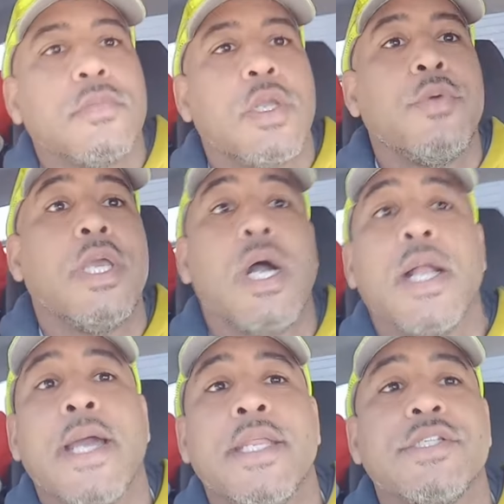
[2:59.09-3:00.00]
we all
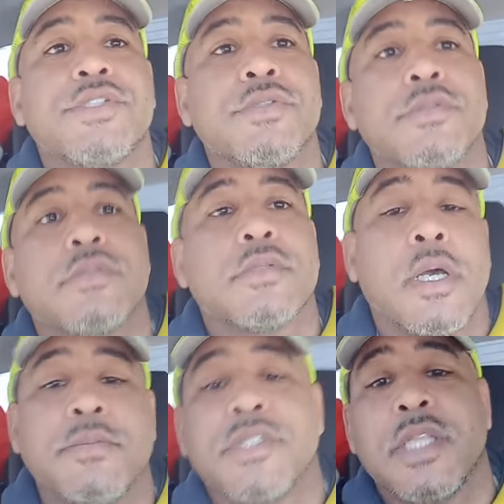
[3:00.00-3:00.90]
got issues.
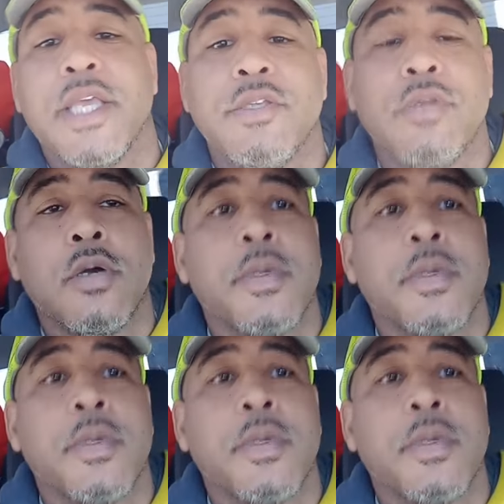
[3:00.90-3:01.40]
I'm just letting you know